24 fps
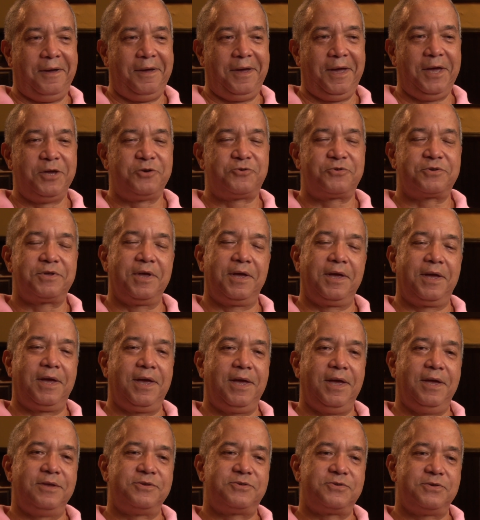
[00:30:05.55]
interesting
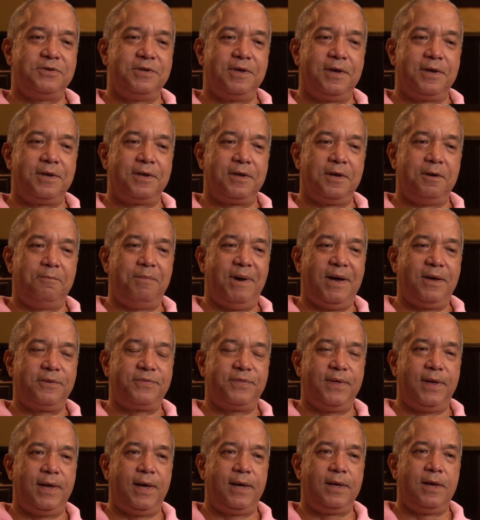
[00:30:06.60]
incident about
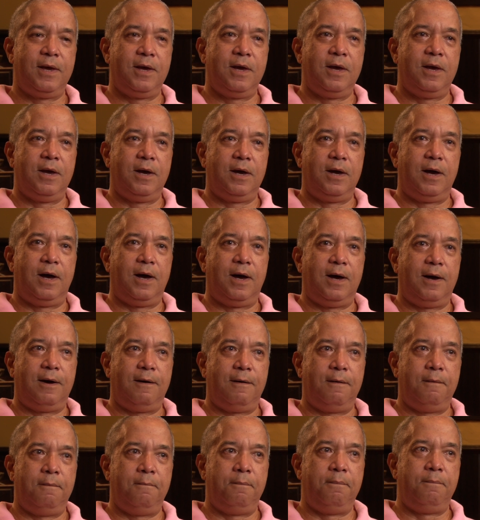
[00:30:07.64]
that.
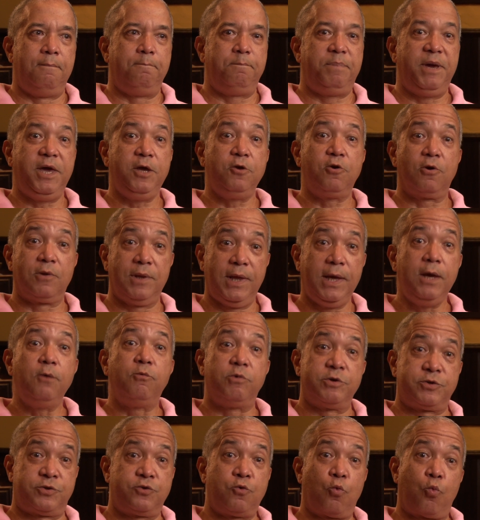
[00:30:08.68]
Peter Lee
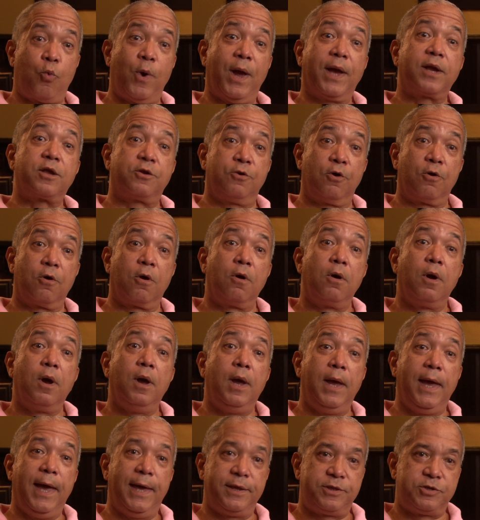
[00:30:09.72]
was the rector
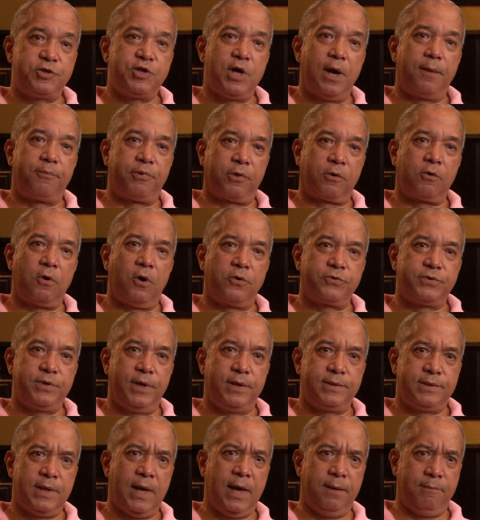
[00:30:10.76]
at the Chapel of the Cross,
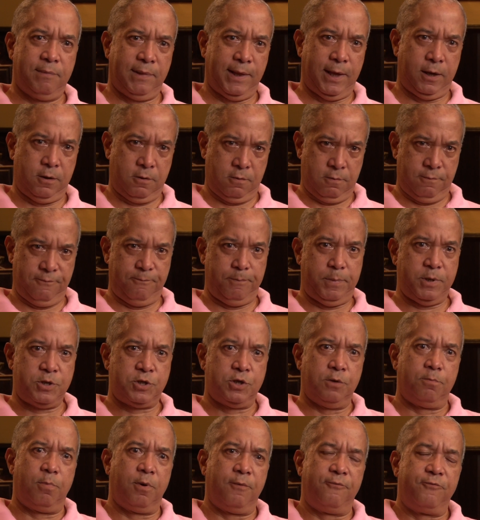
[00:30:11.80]
at that time later
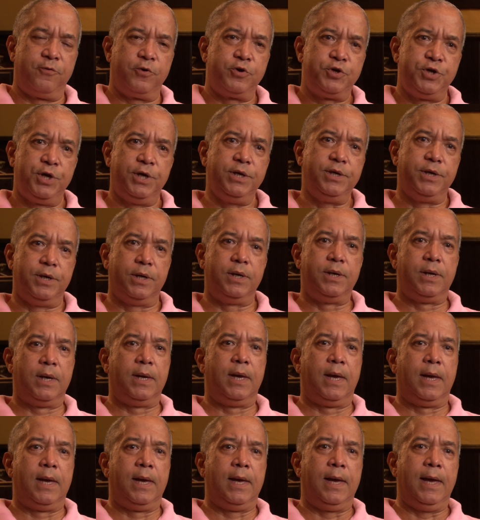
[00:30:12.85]
Bishop of Virginia,
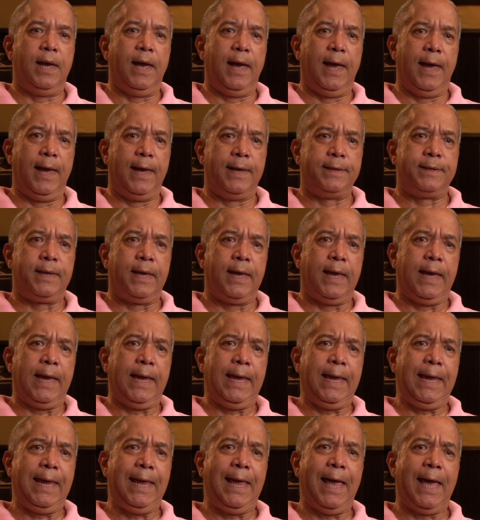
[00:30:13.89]
and
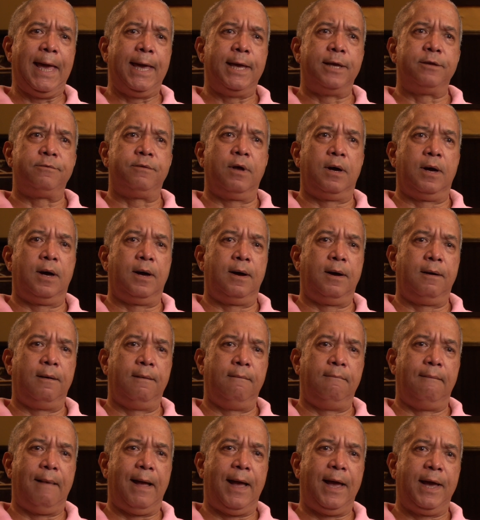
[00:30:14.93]
he had
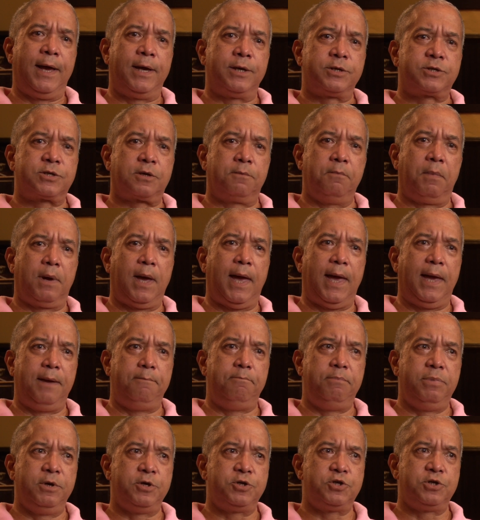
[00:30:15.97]
asked a
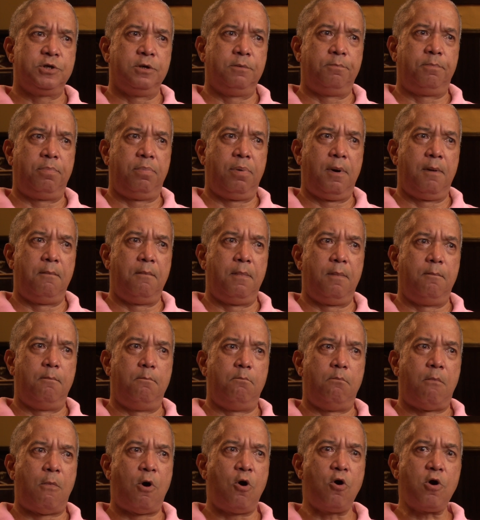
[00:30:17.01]
Bishop
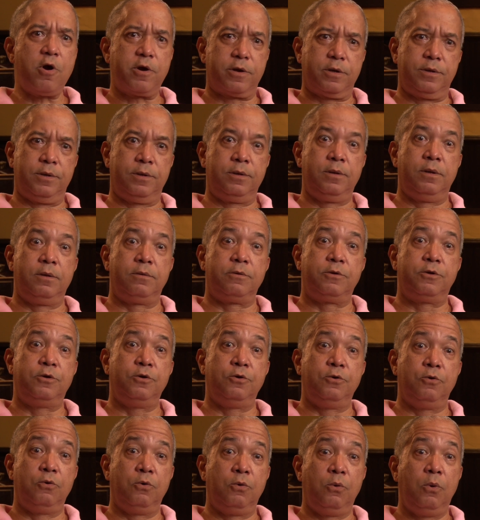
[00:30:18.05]
Martin
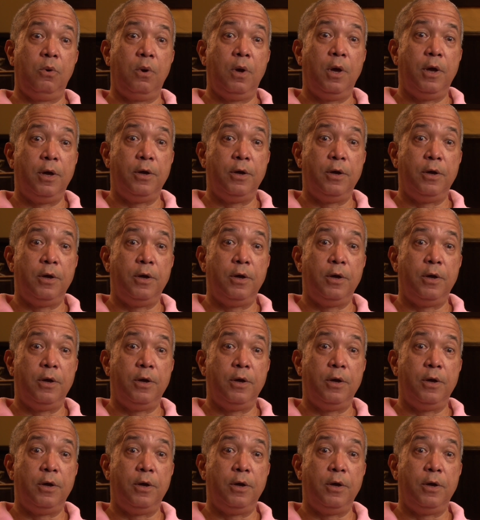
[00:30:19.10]
to